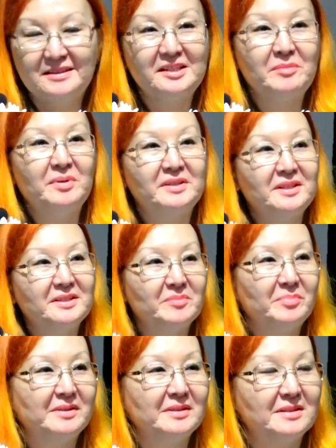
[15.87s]
dear
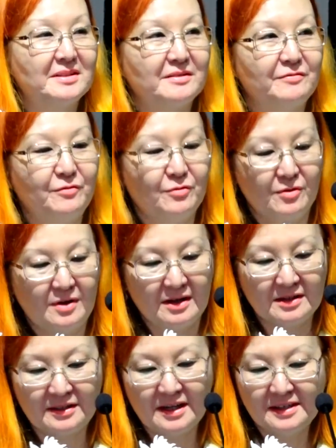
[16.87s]
participants, for
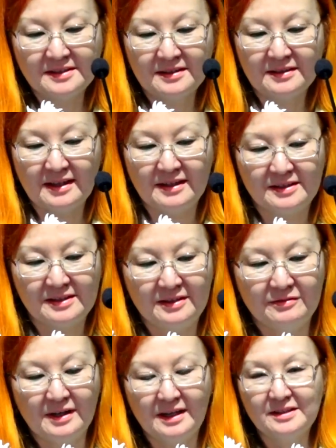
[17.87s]
organizing and
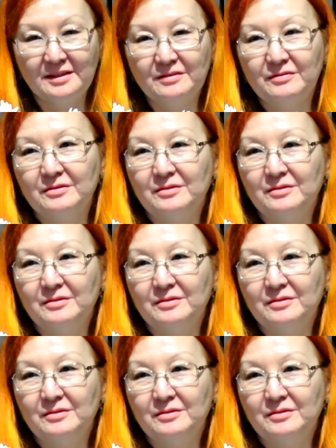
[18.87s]
inviting